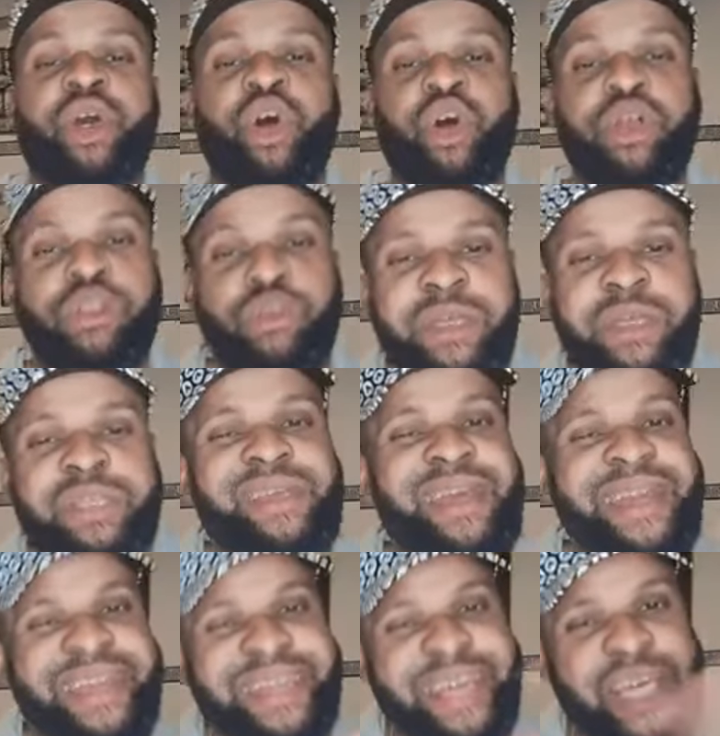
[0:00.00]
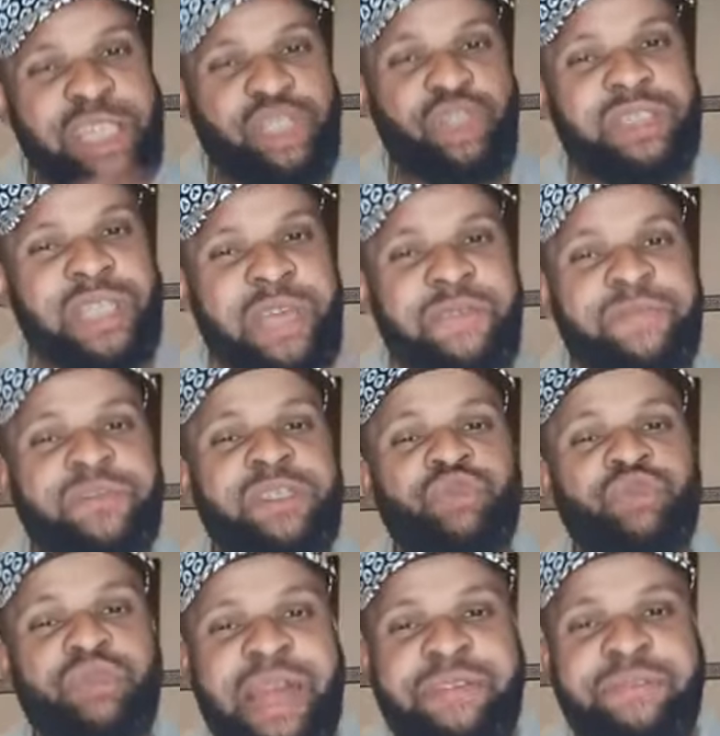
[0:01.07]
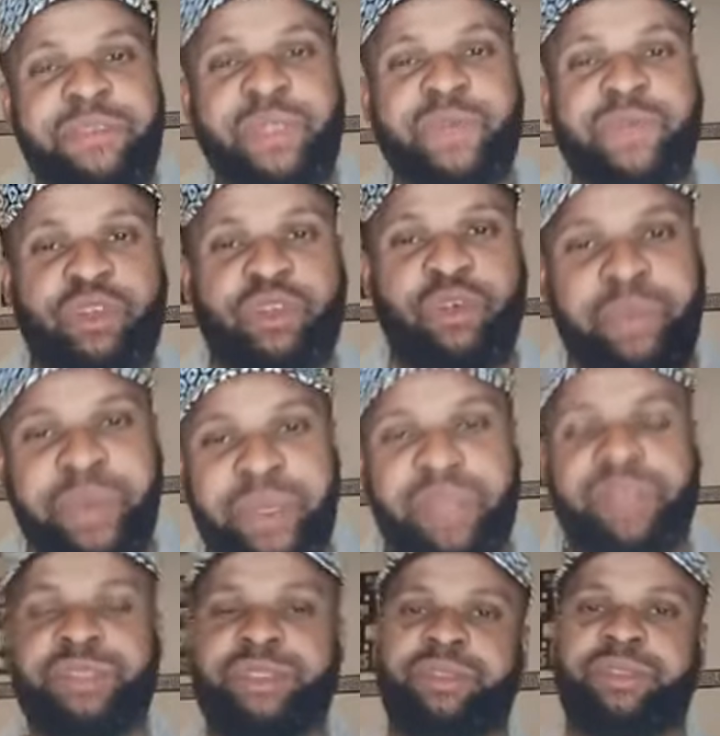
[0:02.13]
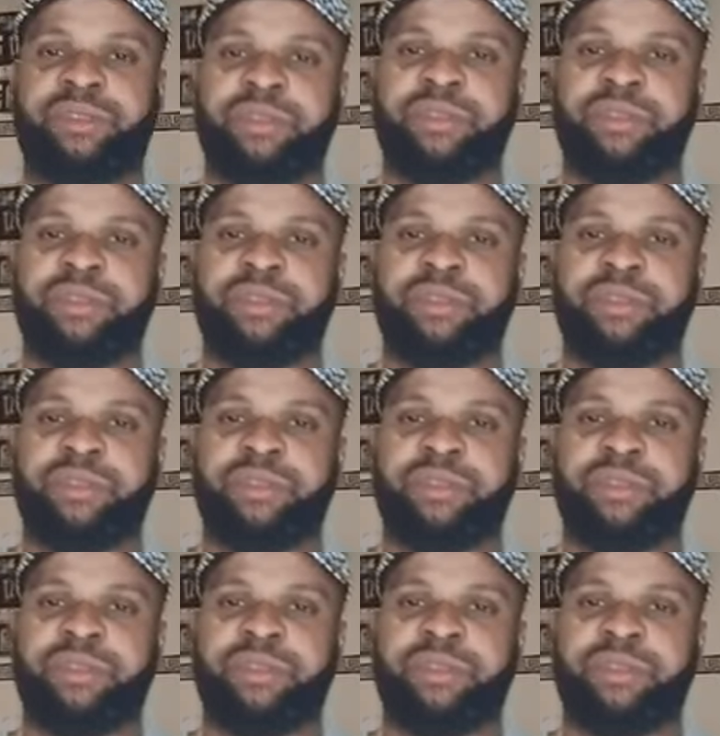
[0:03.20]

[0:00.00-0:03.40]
Always engage yourself. They do live video for your page.